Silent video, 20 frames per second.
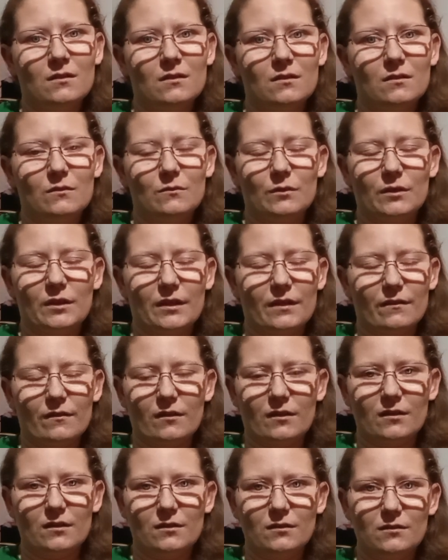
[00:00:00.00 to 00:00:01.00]
whatever
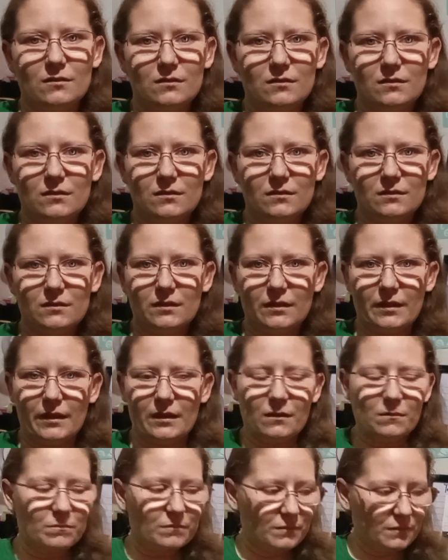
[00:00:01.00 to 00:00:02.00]
else to get
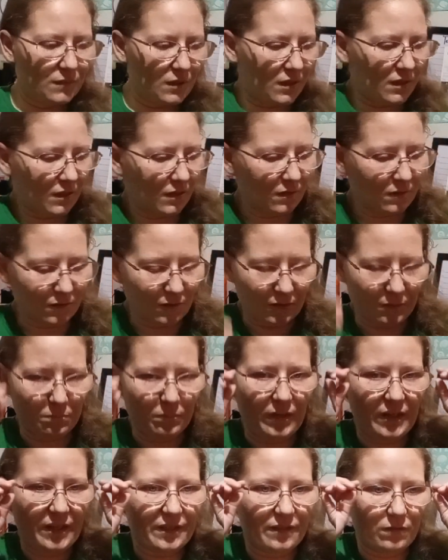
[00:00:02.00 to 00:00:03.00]
them or
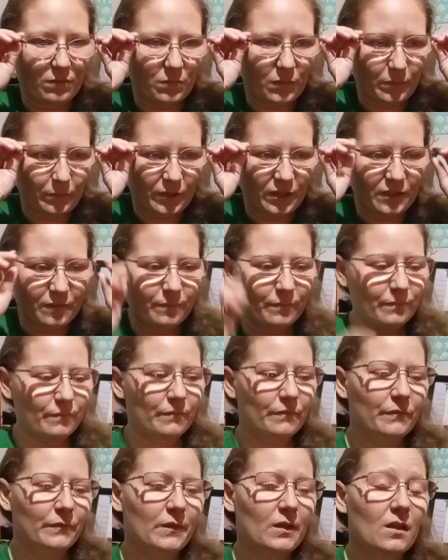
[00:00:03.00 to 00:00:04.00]
make them, I mean.
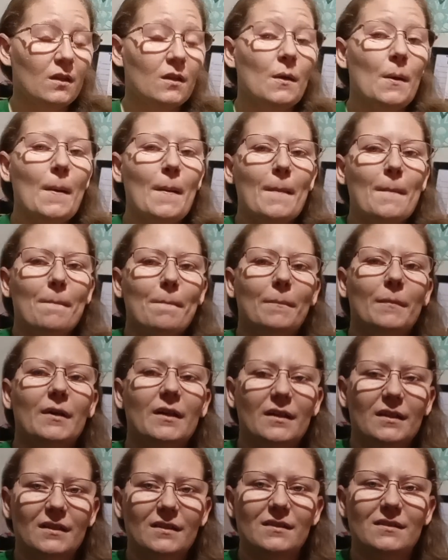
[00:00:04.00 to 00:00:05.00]

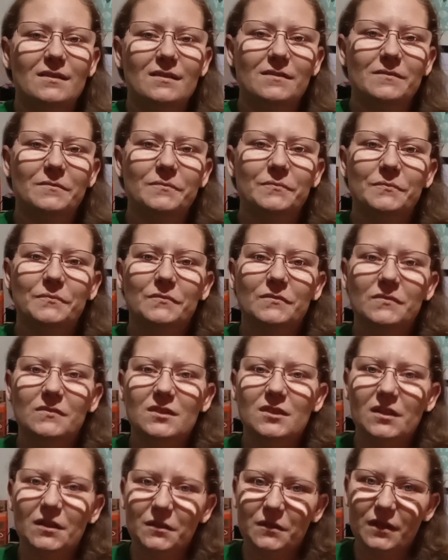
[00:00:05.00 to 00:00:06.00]
But
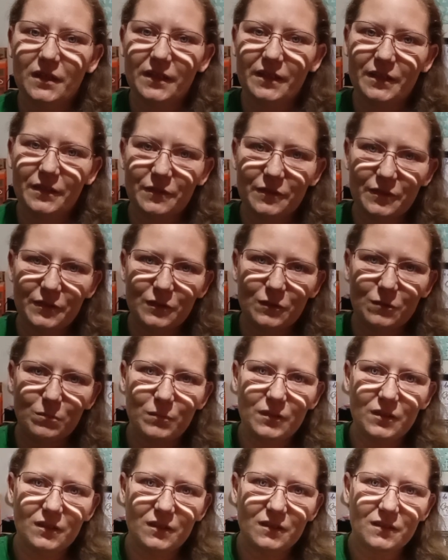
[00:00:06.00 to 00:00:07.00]
so I YouTubed
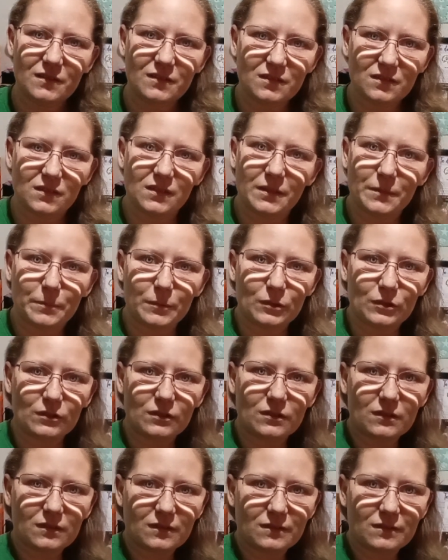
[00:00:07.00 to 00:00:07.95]
slippers,